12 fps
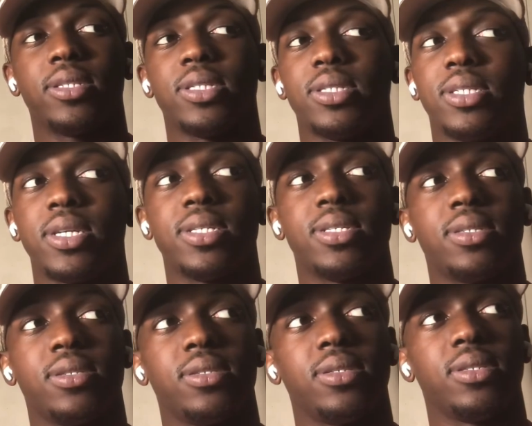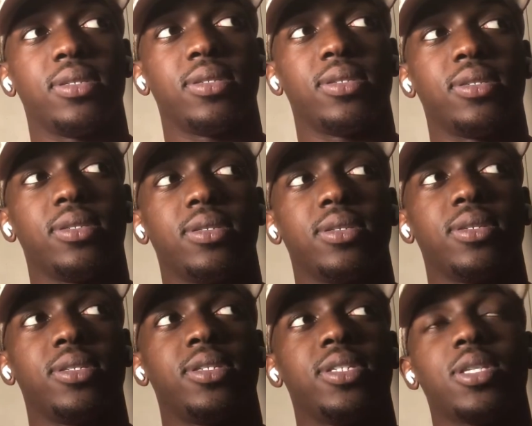just
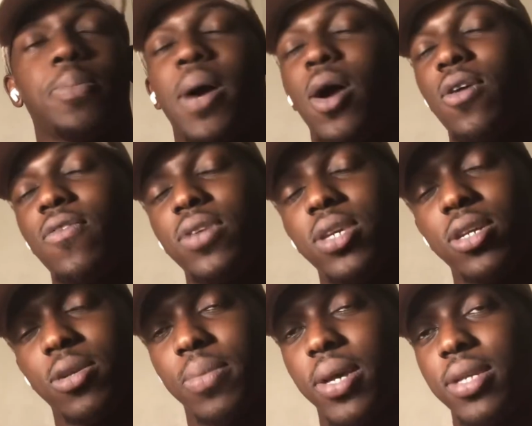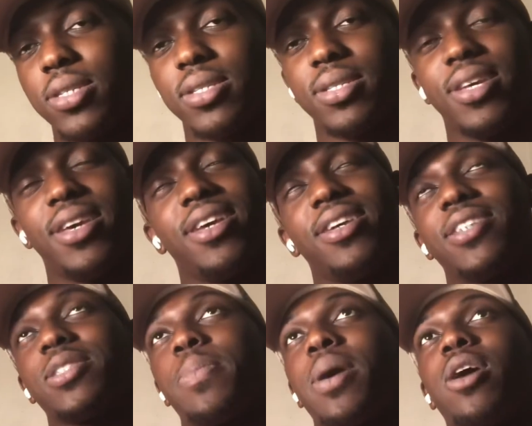the power of a year, man. It's
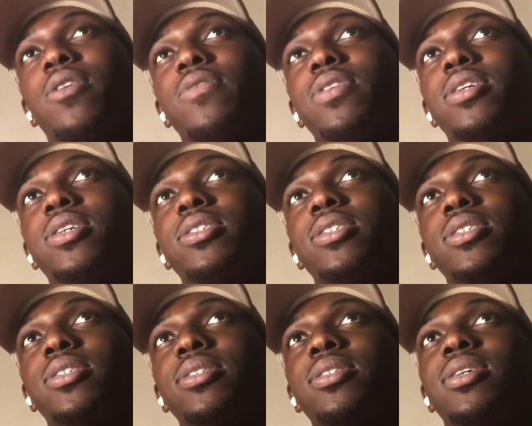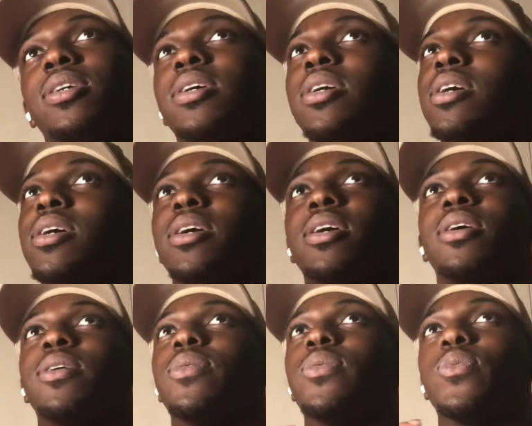the power of a year. Just
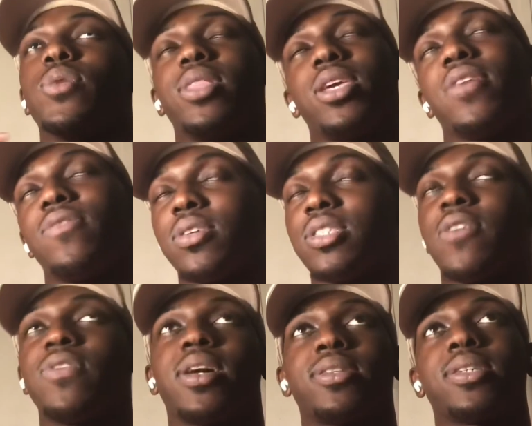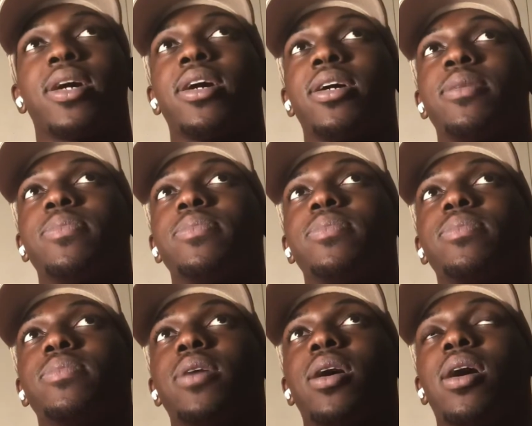really give yourself that time
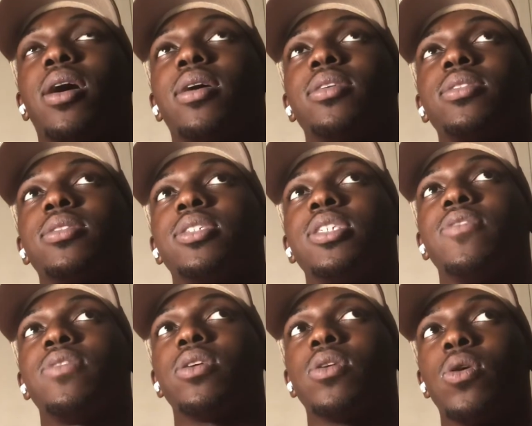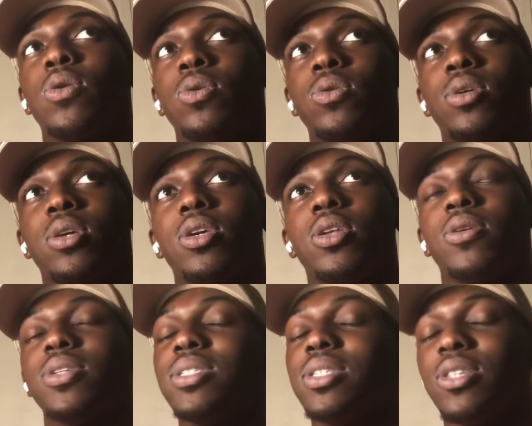to achieve the goal. You know,
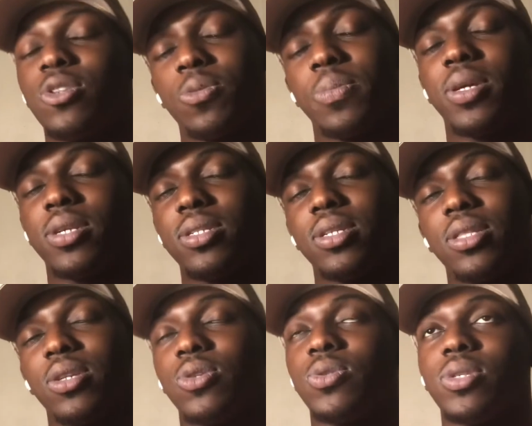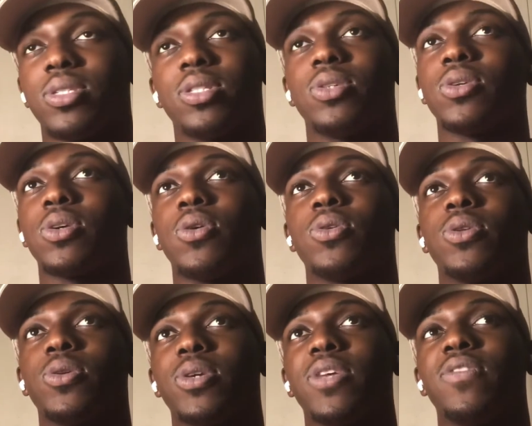just a little bit, just a little goal. You
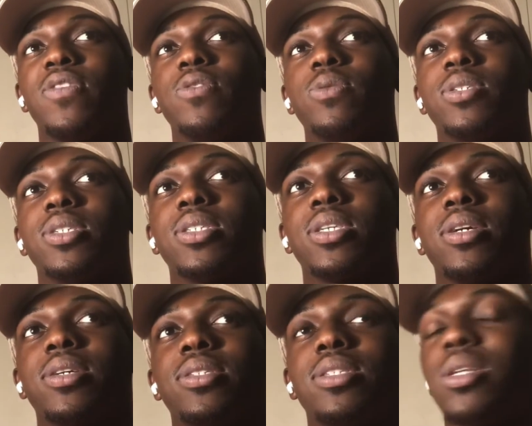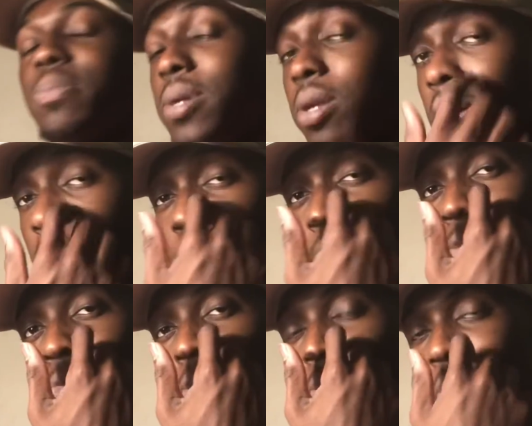know, even if you just get a centimeter or an inch
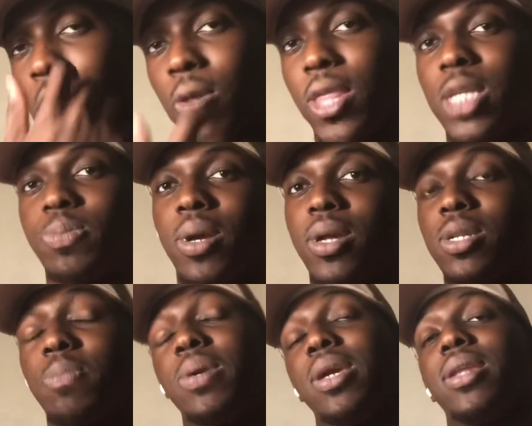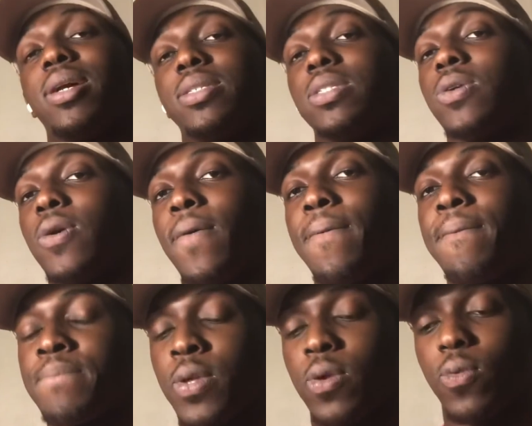towards your goal, that's better than being at zero,
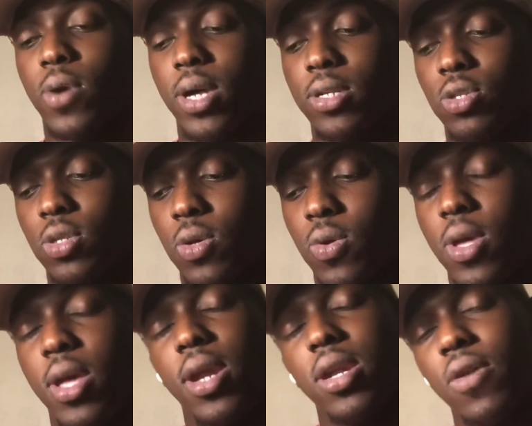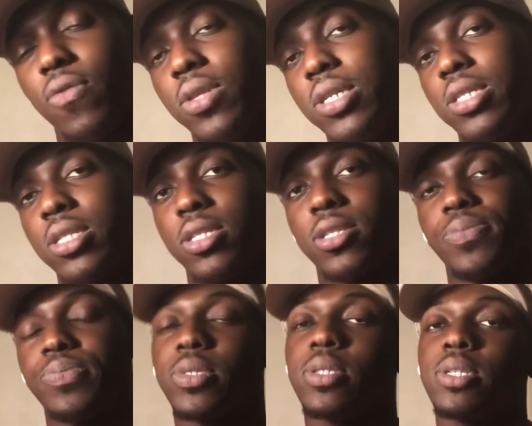right? So definitely just
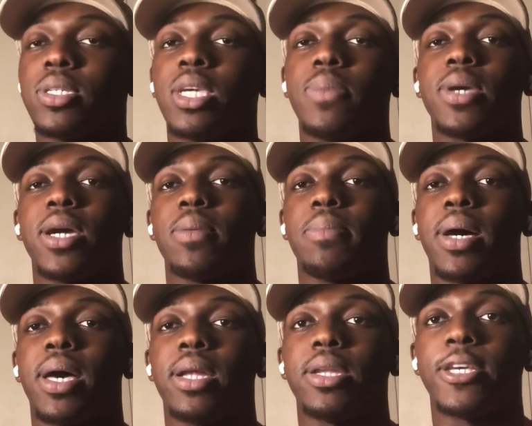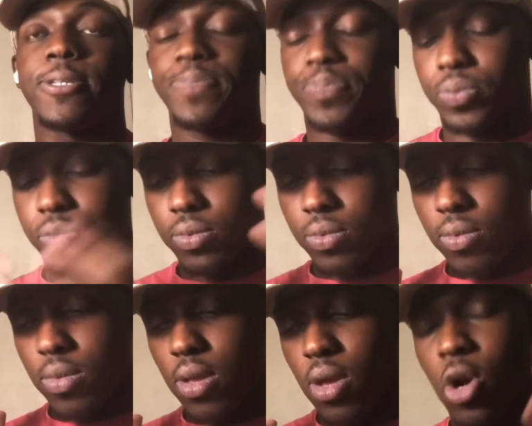keep that in mind, and
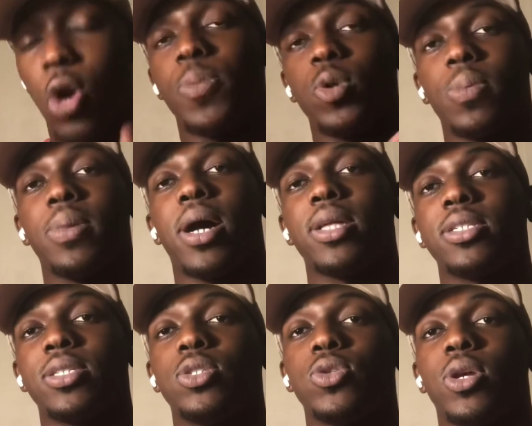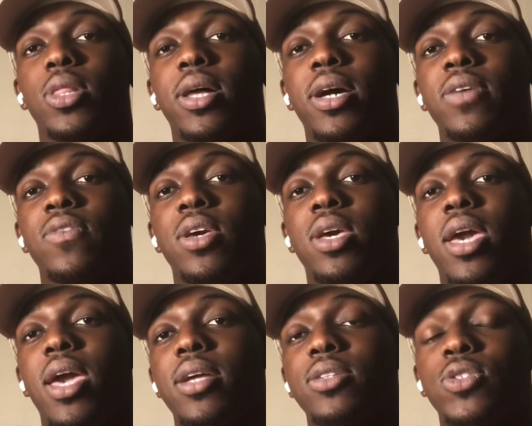I hope you apply this to your life
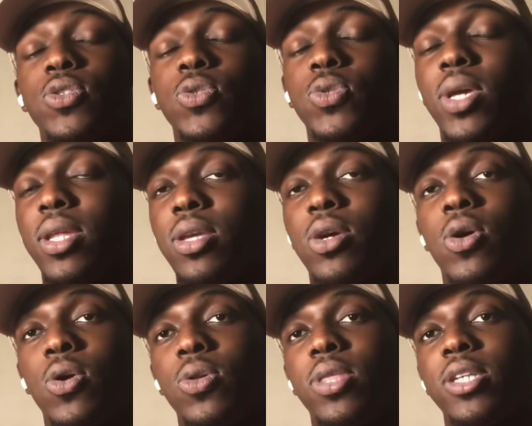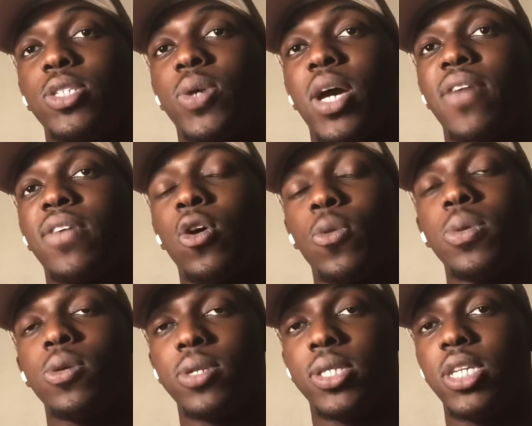and to any goal that you have. I hope
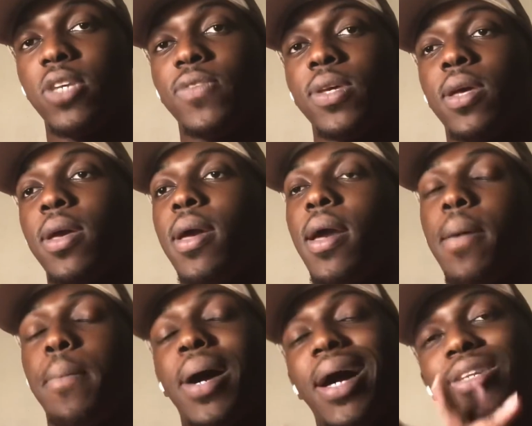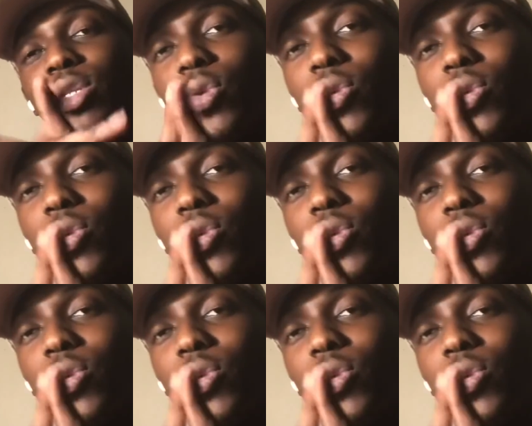you achieve it. But I do